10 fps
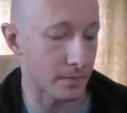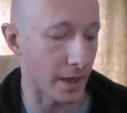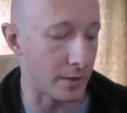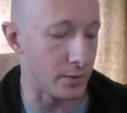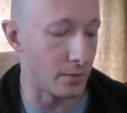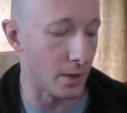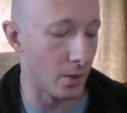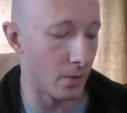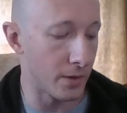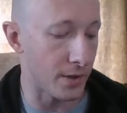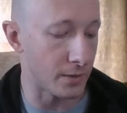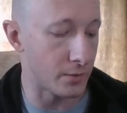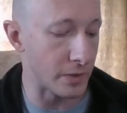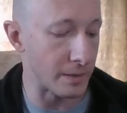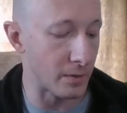As you know, a Thunder
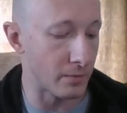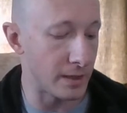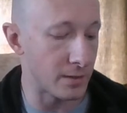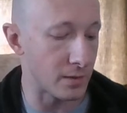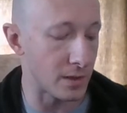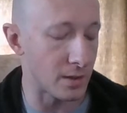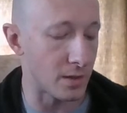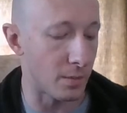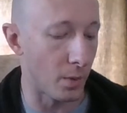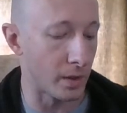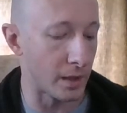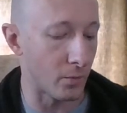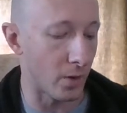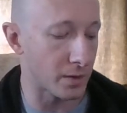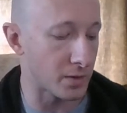Dreamer reaches into the boiling
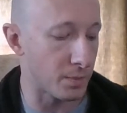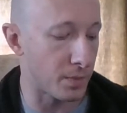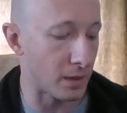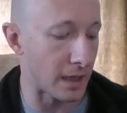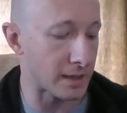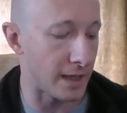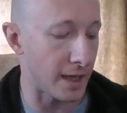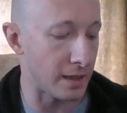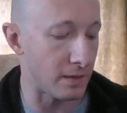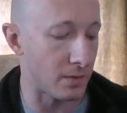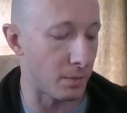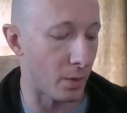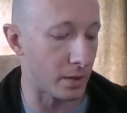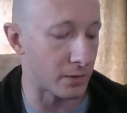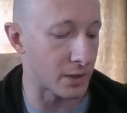water to pull out the head of the
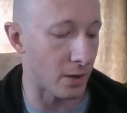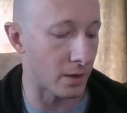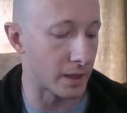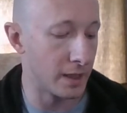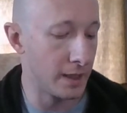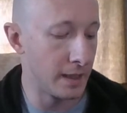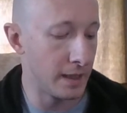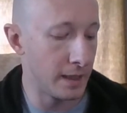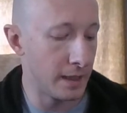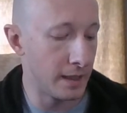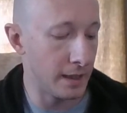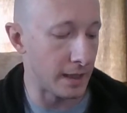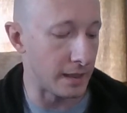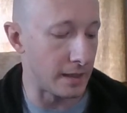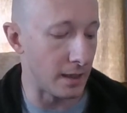boiled dog,
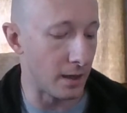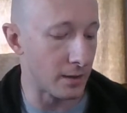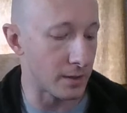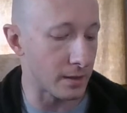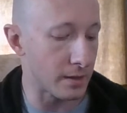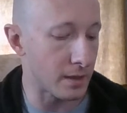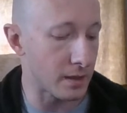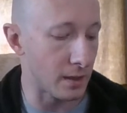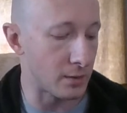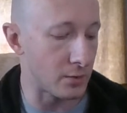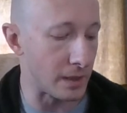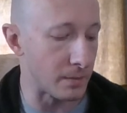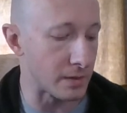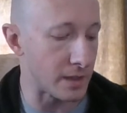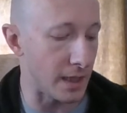and then the other Thunder
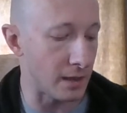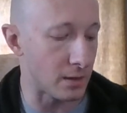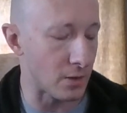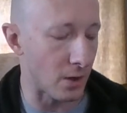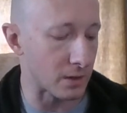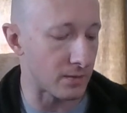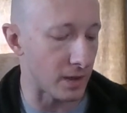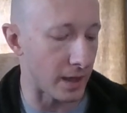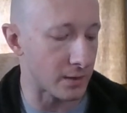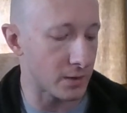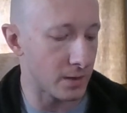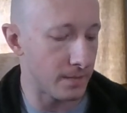Dreamers eat the dog's flesh.